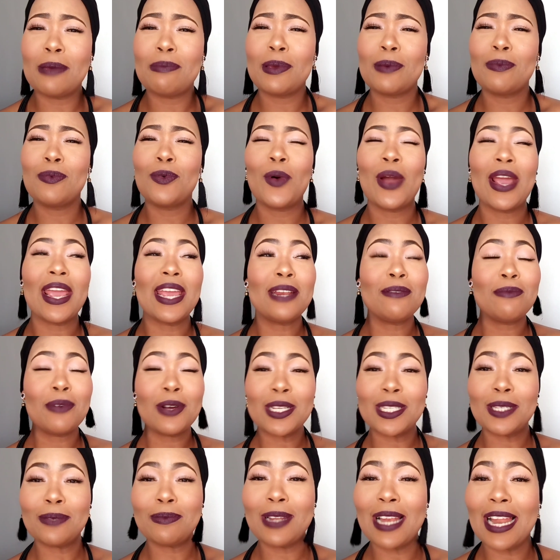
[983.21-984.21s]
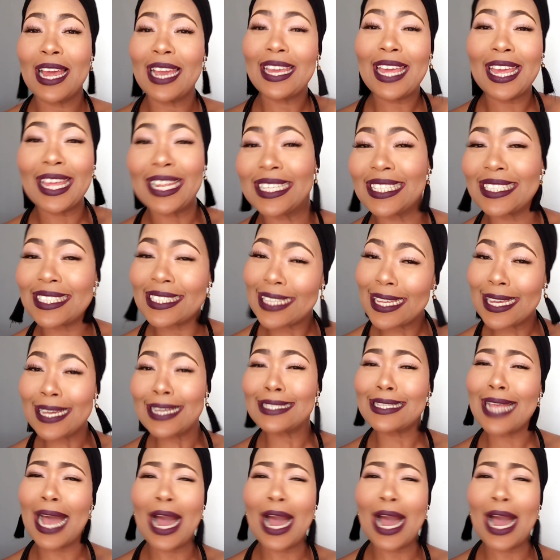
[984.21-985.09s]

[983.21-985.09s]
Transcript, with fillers: People were inboxing me like, sis,